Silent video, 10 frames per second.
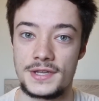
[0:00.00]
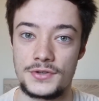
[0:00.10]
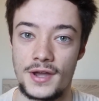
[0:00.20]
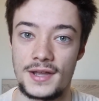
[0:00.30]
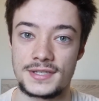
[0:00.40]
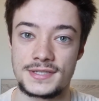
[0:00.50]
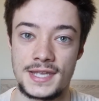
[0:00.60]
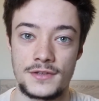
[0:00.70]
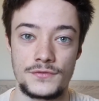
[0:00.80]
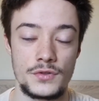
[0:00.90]
you guys can
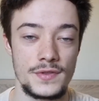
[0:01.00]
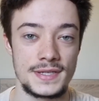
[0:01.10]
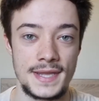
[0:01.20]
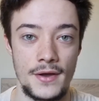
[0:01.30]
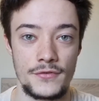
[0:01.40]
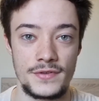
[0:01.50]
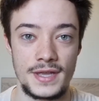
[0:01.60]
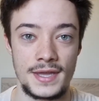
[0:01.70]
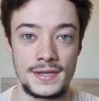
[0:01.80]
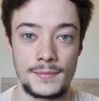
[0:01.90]
take a few things out of
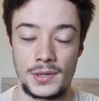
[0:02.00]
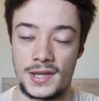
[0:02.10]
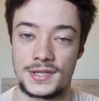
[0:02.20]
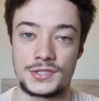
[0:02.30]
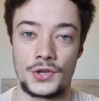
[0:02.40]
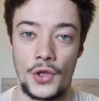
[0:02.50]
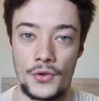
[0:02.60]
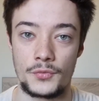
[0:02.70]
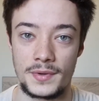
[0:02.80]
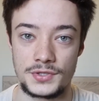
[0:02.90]
it and apply it to your
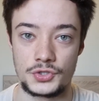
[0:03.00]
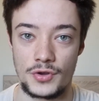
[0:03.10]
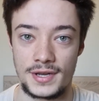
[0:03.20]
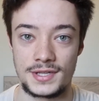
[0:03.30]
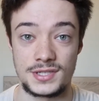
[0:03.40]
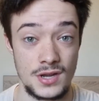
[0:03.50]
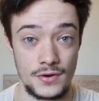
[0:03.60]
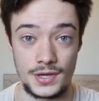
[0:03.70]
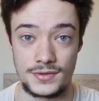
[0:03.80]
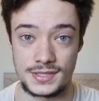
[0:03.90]
own winter training
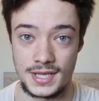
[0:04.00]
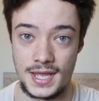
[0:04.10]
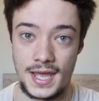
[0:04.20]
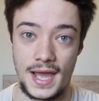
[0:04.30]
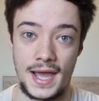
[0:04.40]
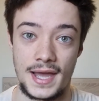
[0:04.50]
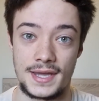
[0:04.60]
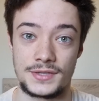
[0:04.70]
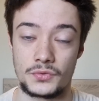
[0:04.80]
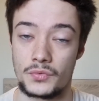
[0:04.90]
scenarios.
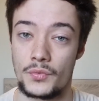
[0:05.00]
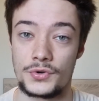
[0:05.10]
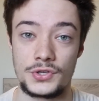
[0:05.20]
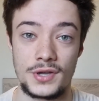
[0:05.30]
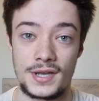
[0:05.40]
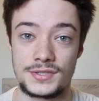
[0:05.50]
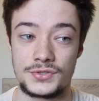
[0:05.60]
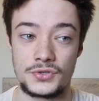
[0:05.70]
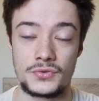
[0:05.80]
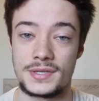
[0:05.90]
And all I want you guys to
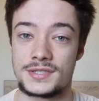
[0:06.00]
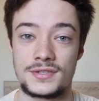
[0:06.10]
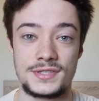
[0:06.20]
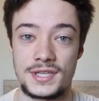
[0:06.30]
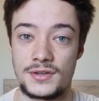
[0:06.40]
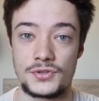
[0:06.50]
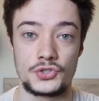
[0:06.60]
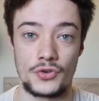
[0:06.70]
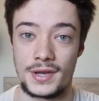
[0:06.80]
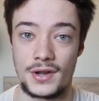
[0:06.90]
do is continue to
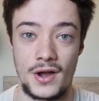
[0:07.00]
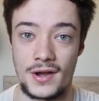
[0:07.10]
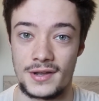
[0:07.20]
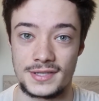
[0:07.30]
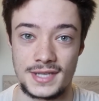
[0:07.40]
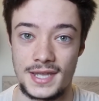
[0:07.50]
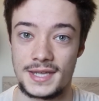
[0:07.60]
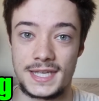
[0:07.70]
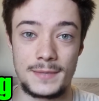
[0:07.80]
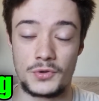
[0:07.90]
train hard,
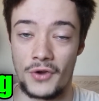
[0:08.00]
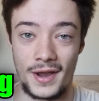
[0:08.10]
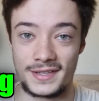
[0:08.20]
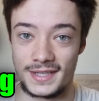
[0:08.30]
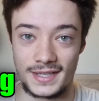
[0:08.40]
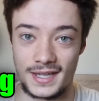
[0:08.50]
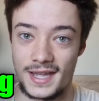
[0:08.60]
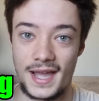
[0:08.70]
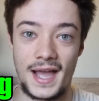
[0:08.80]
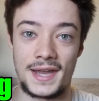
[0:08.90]
keep grinding,
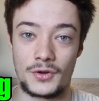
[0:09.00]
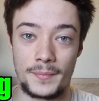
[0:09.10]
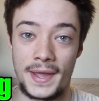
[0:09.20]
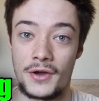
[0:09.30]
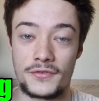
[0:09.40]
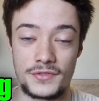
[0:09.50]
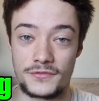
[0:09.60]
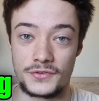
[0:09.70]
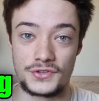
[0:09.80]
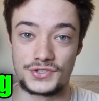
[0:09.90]
and it will pay off in the
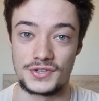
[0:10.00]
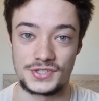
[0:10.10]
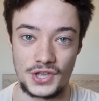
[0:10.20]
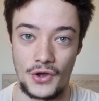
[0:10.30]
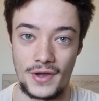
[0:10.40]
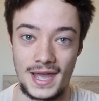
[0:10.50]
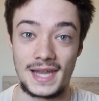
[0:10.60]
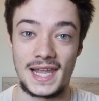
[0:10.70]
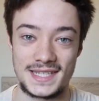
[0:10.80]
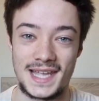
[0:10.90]
future. So
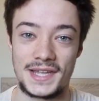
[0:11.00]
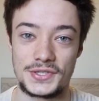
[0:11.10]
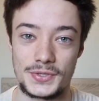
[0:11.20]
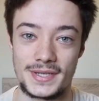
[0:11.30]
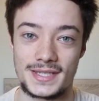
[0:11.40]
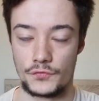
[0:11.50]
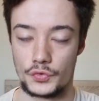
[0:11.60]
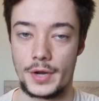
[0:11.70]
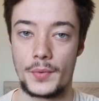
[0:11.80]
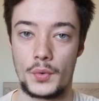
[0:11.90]
let's get into it. Rule
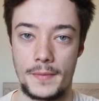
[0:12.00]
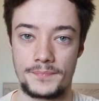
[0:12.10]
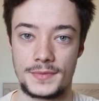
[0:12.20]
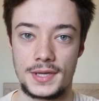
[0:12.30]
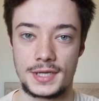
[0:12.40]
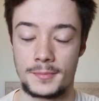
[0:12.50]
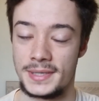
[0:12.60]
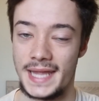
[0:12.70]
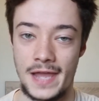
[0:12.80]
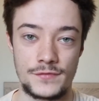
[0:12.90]
number 1,
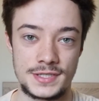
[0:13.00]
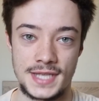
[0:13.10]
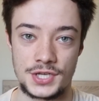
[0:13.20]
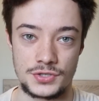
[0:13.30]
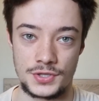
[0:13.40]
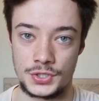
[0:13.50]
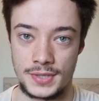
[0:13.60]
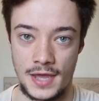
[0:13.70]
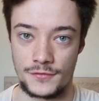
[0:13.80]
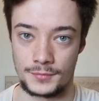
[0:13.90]
complete every session that you
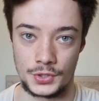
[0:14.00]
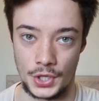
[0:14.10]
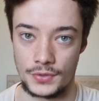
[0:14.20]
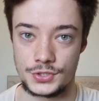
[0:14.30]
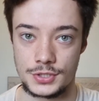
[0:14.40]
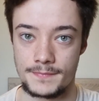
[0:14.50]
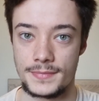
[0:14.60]
get from your coach.